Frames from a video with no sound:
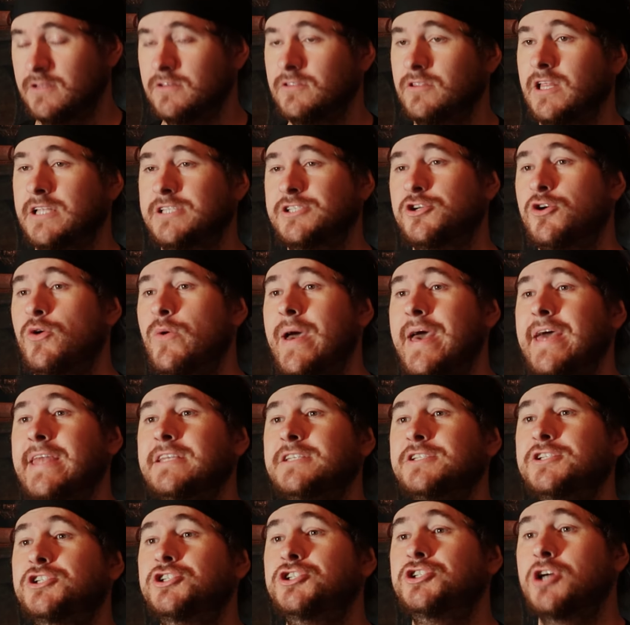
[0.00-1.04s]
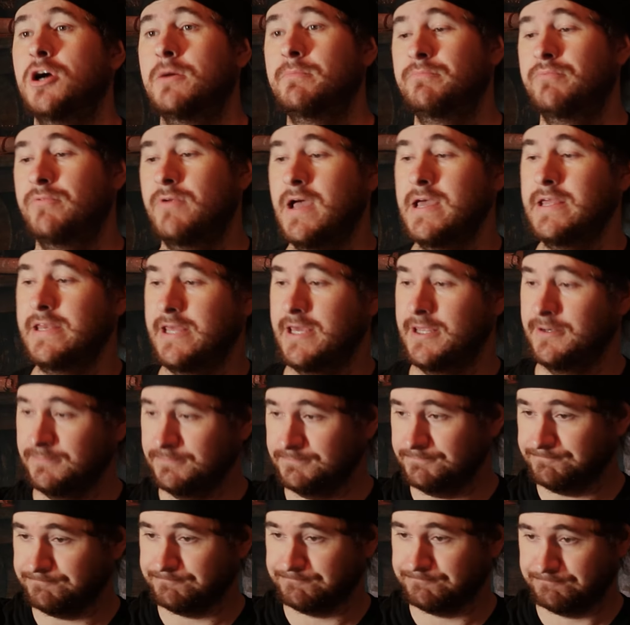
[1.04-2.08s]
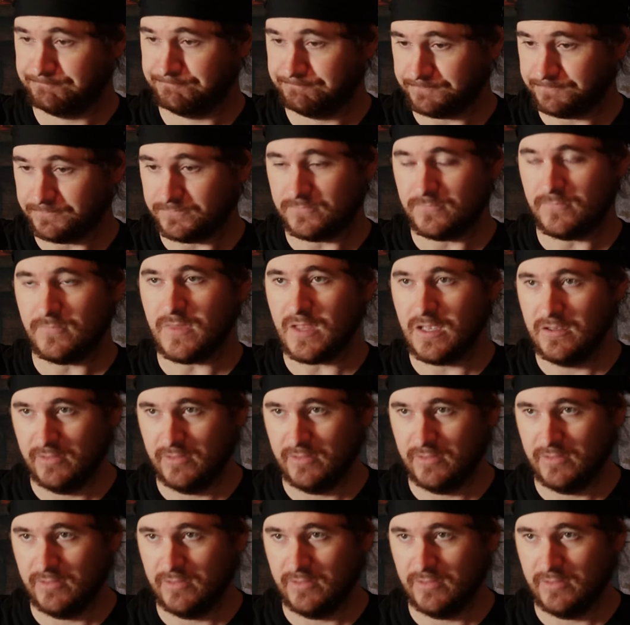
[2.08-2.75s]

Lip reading: Let's go ahead and jump right in.